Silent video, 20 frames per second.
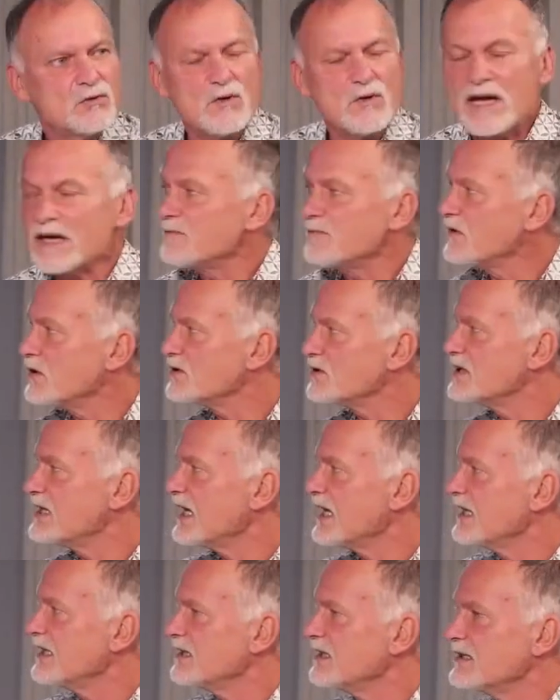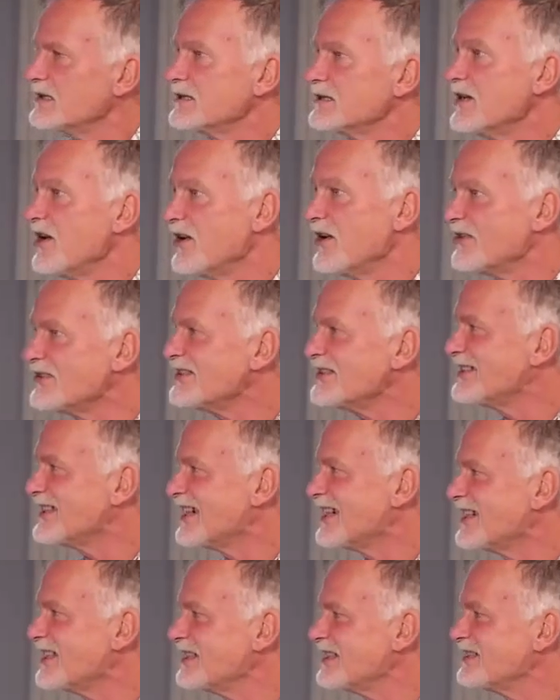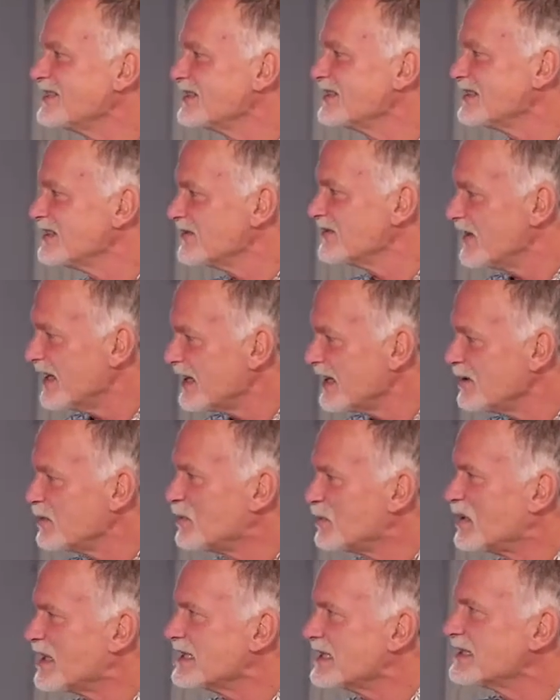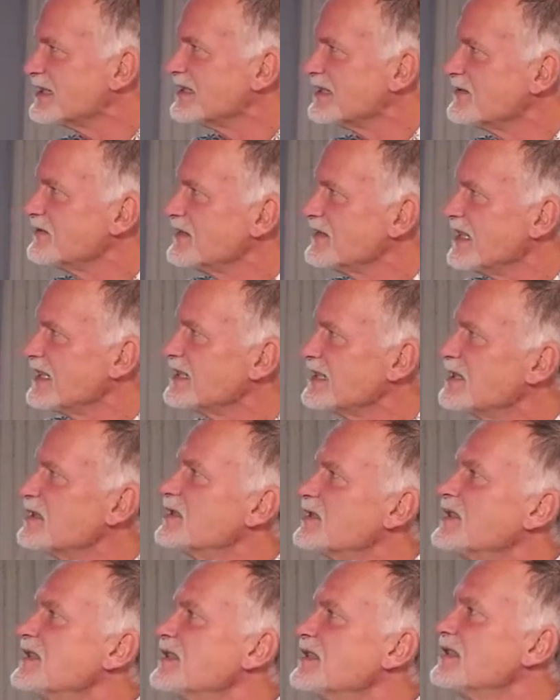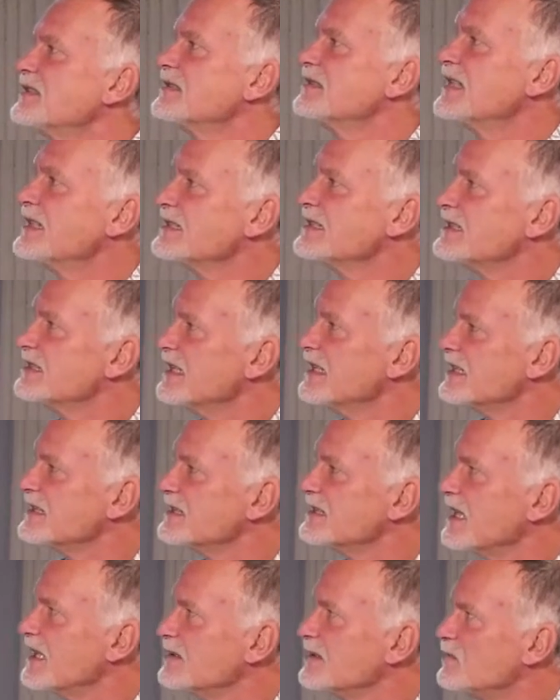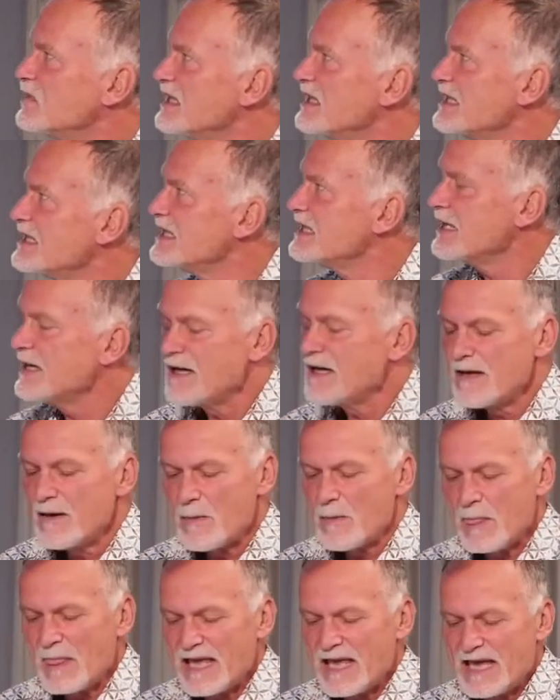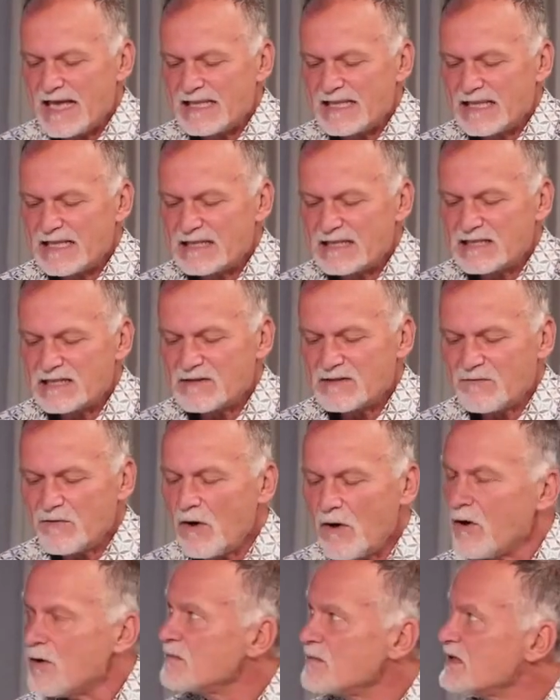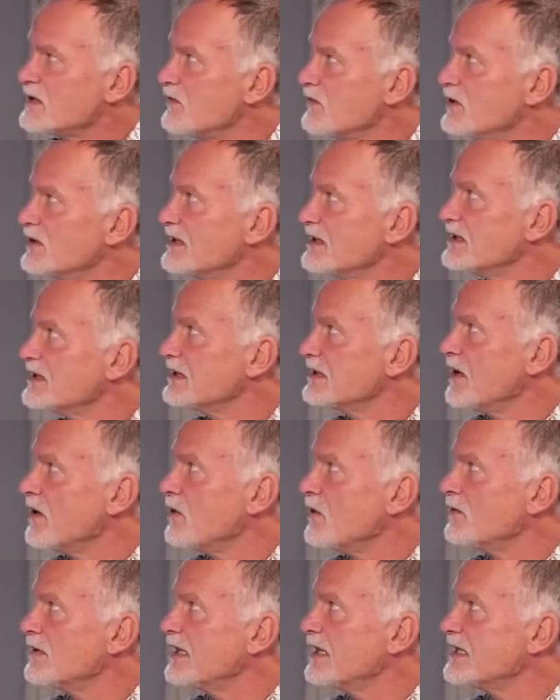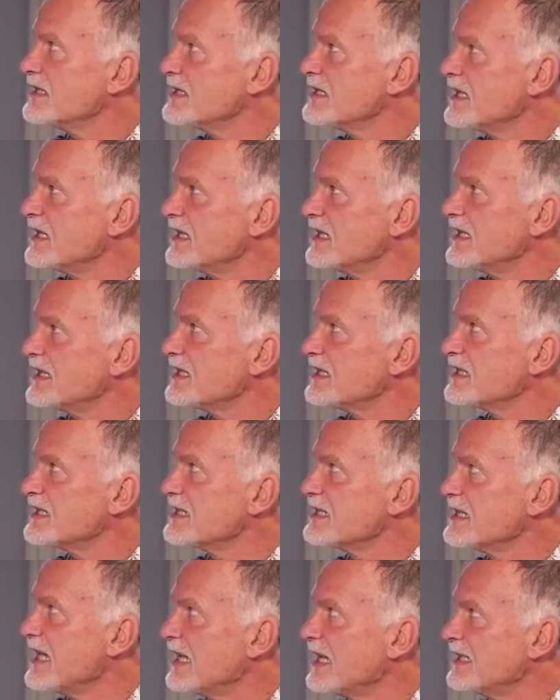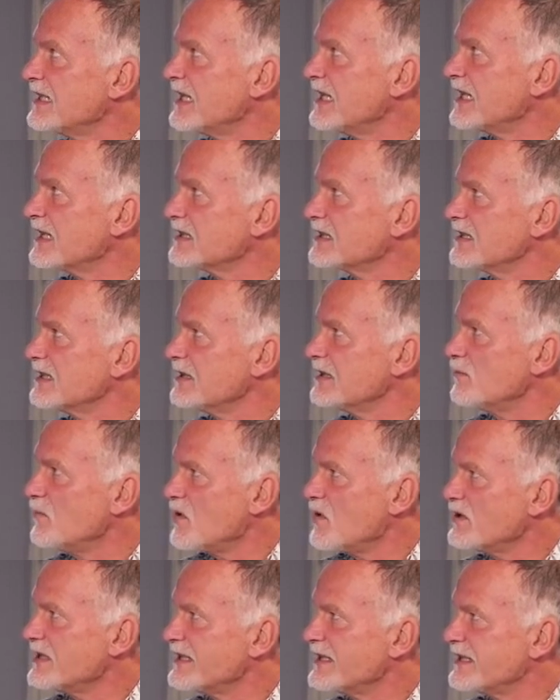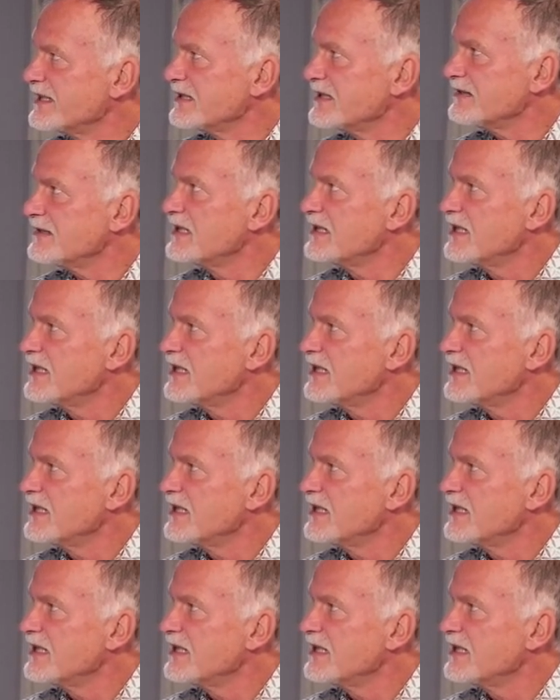I'm not saying it's not, right? It's very impressive. Next slide, please. And it forms what is known as a standard model.